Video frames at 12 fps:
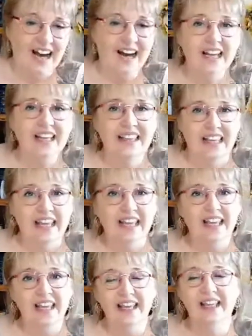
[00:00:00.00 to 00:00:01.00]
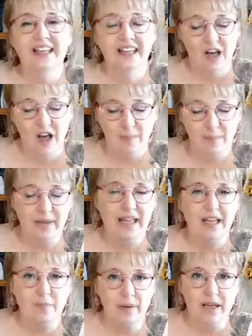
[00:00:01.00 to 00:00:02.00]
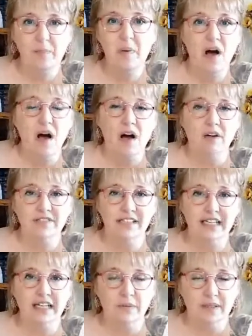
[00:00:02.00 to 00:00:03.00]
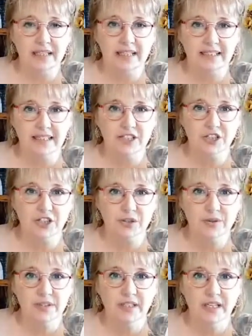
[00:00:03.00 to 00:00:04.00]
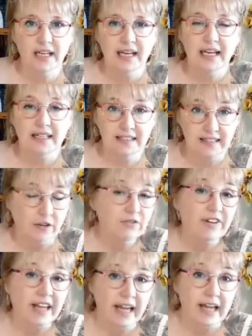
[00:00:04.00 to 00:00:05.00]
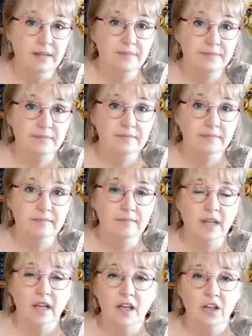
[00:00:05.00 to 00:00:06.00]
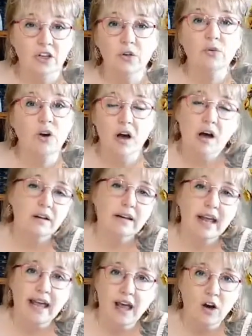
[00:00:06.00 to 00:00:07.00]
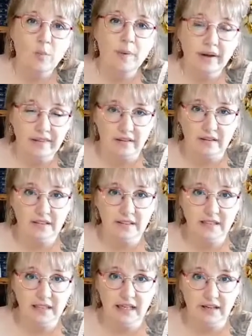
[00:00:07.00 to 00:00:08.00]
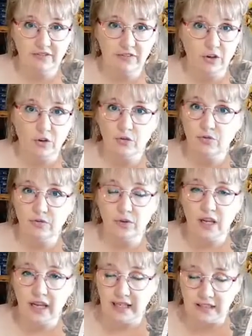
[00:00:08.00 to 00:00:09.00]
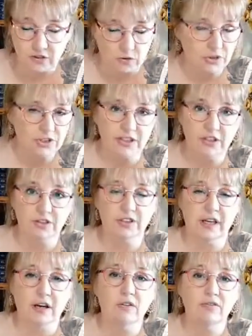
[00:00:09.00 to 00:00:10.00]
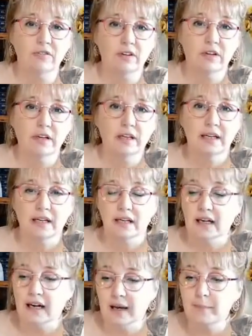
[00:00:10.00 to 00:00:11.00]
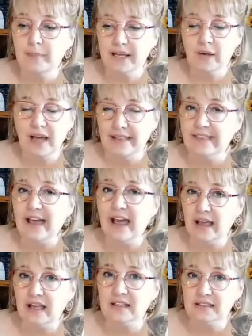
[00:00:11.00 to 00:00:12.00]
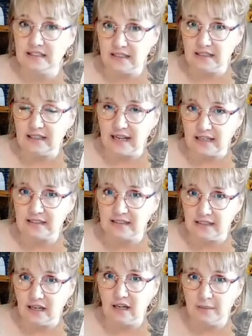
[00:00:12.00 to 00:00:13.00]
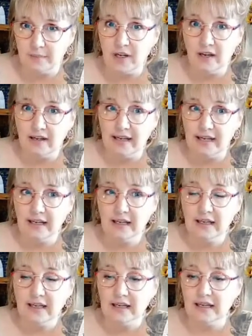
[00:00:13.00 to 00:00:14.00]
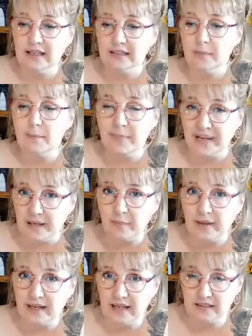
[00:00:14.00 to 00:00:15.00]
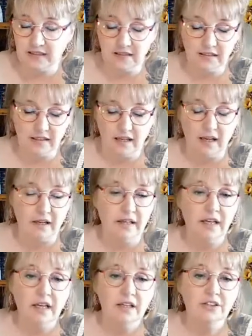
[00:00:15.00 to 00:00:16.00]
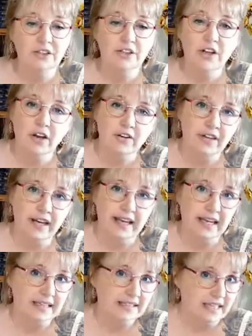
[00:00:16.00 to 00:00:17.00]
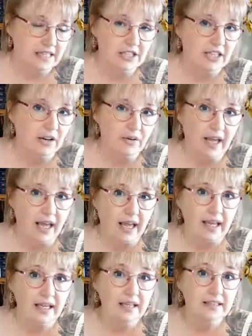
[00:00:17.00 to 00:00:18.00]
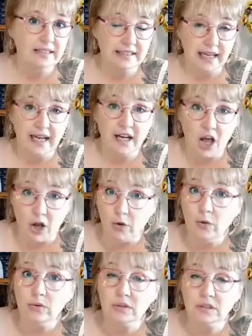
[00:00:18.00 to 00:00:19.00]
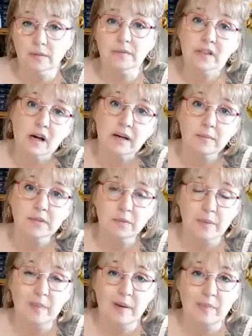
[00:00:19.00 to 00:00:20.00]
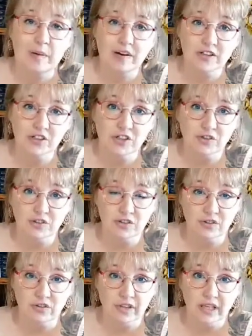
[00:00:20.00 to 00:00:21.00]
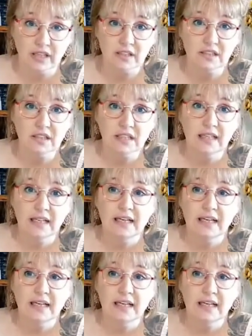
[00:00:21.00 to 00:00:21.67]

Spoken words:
I think a big, big part of dealing with these issues is self-care. You can't help others if you've exhausted yourself. And that is still a lesson that I'm learning. It is a big, big lesson to learn, to know that it's actually okay to say no sometimes when people ask you to do things.